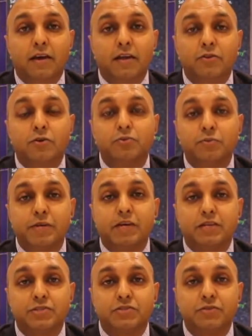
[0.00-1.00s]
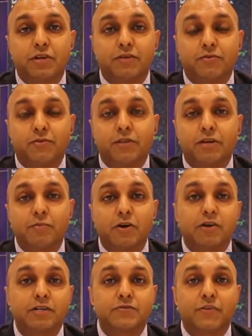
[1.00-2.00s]
and those would be concentrated for the
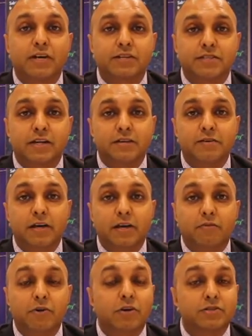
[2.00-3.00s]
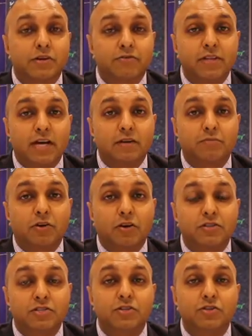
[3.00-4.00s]
America's Finest line. We also have a lineup
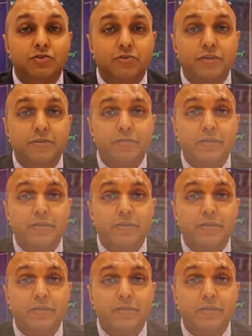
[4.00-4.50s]
called Sanutra,